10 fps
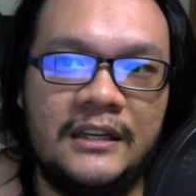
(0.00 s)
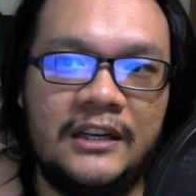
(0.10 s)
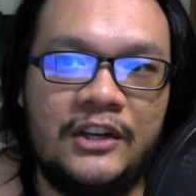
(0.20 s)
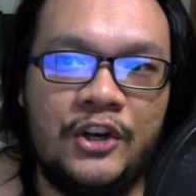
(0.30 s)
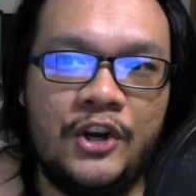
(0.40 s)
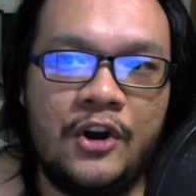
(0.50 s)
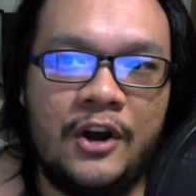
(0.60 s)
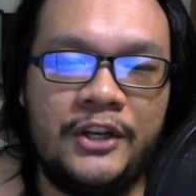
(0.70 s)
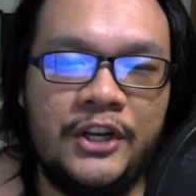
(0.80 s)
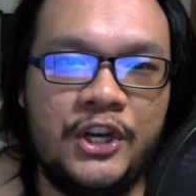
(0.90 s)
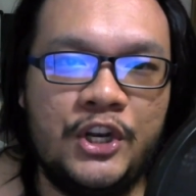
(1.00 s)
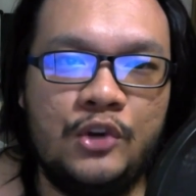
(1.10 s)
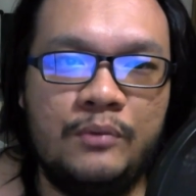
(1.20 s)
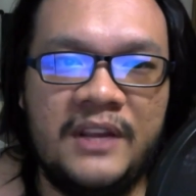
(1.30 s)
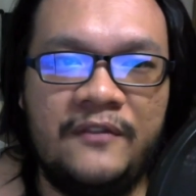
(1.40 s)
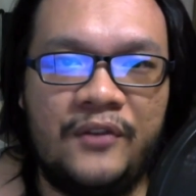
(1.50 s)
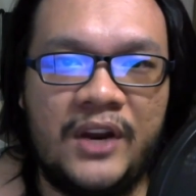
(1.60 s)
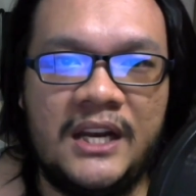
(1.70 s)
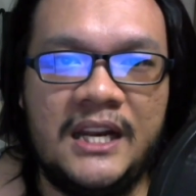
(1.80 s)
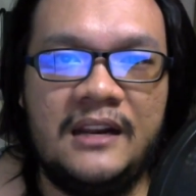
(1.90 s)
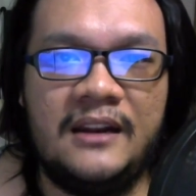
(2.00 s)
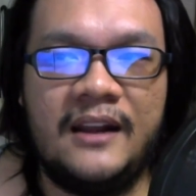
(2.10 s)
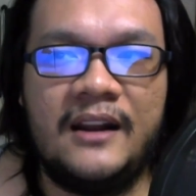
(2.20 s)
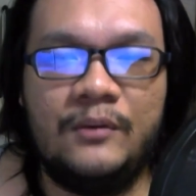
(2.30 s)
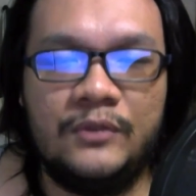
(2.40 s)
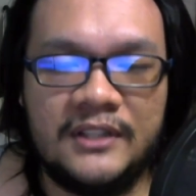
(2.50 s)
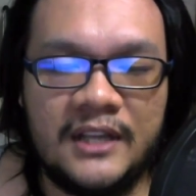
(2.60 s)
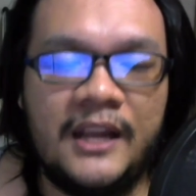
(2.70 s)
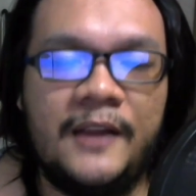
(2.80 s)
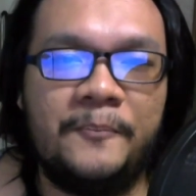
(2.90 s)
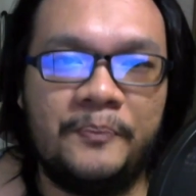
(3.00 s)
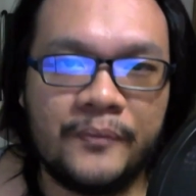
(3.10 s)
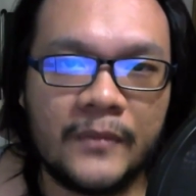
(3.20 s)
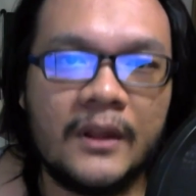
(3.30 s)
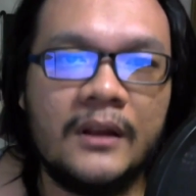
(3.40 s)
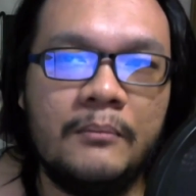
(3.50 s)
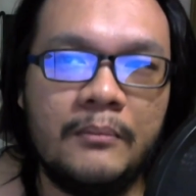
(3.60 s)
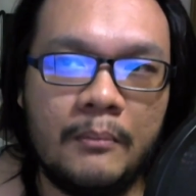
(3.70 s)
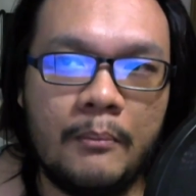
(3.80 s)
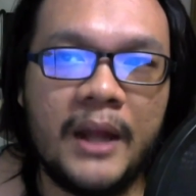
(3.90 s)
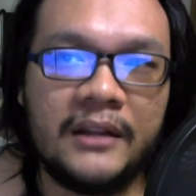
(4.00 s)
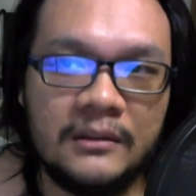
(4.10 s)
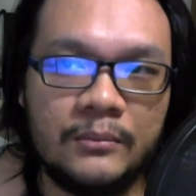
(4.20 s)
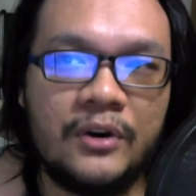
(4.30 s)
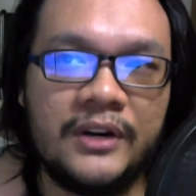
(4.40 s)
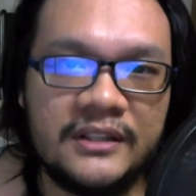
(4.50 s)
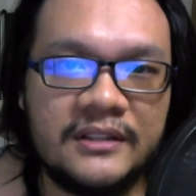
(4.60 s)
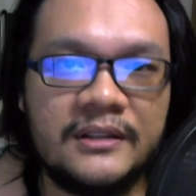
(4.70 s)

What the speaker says: not newbie friendly, then I would say Battleborn